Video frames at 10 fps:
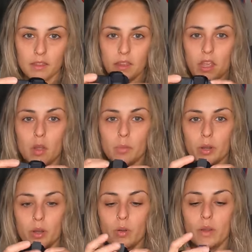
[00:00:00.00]
the
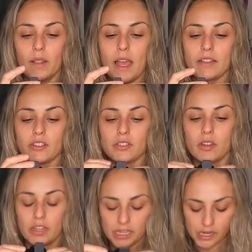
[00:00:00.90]
GoPro latches
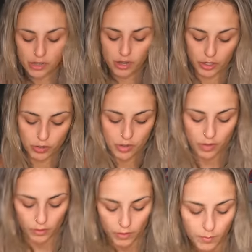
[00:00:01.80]
onto here and you
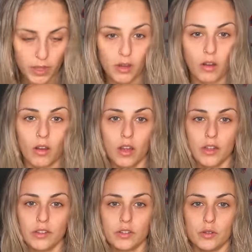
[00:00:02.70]
can clip it
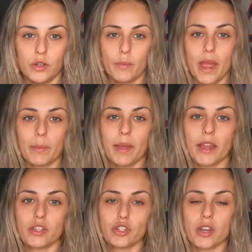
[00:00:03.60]
onto your
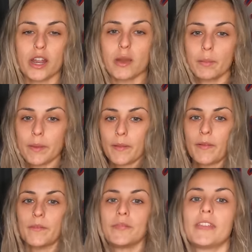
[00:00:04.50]
backpack strap
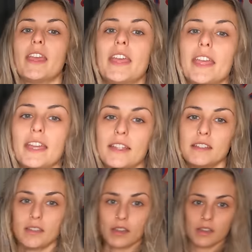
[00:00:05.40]

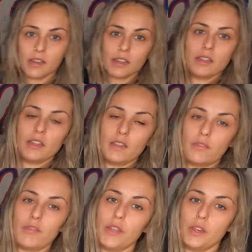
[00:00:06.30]
and
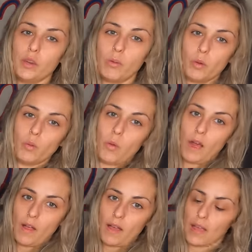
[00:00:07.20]
film
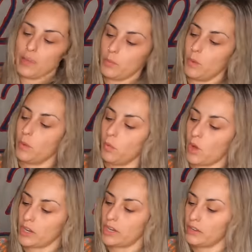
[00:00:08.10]
while I'm
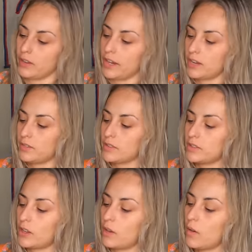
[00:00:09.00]
walking around.
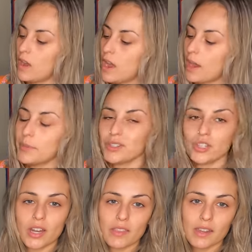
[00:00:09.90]
So I'm going
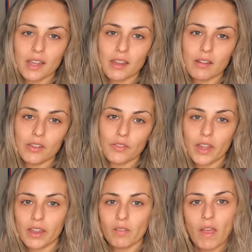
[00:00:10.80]
to try that out. If
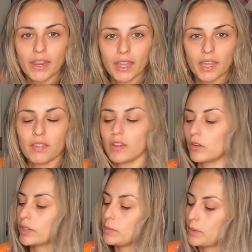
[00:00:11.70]
I like it, then
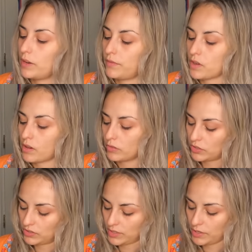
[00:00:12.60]
I'll keep it. If not, I'll
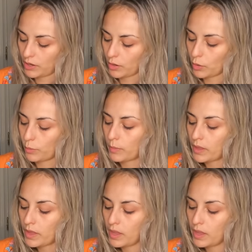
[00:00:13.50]
just send it home.